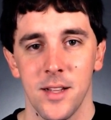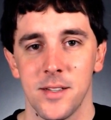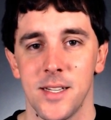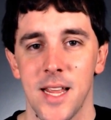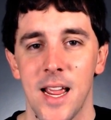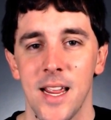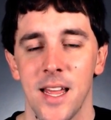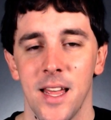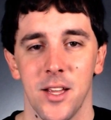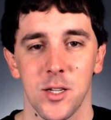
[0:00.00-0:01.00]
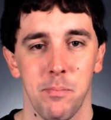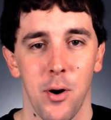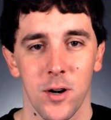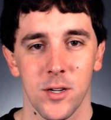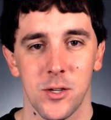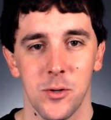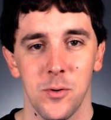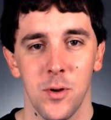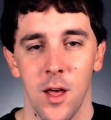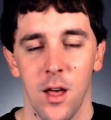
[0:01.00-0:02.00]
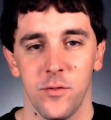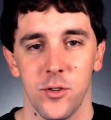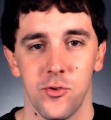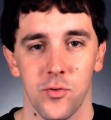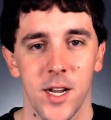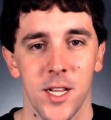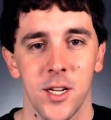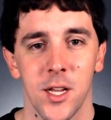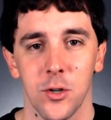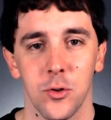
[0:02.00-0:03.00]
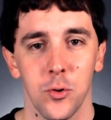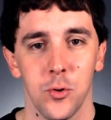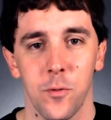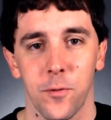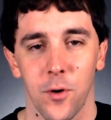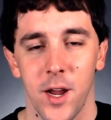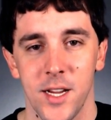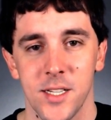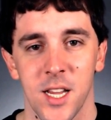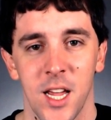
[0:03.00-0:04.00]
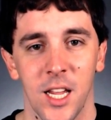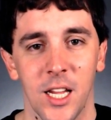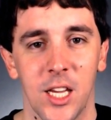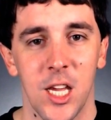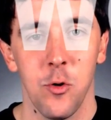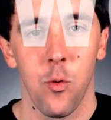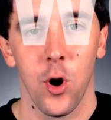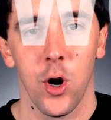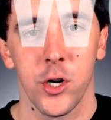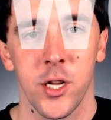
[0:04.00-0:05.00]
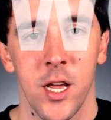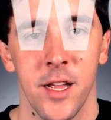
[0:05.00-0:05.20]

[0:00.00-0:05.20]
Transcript: Today is part 2 of the dreaded Google phrase, keyword